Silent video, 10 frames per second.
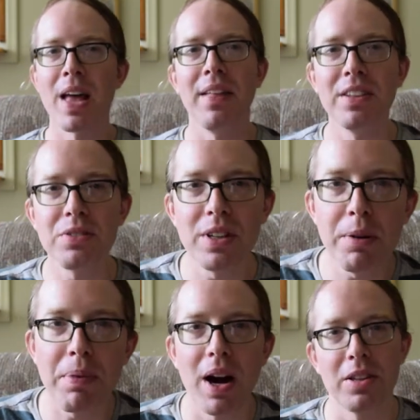And this
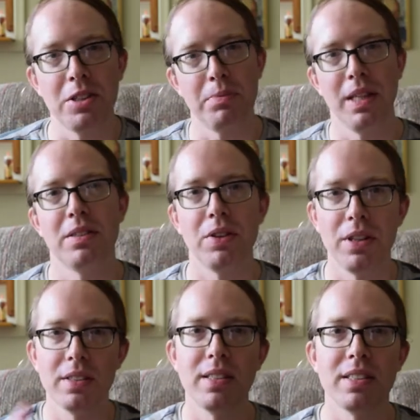really bothers me. So
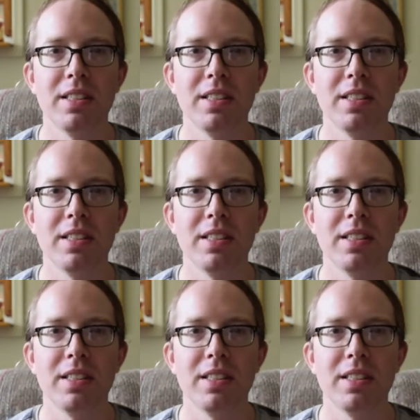there's this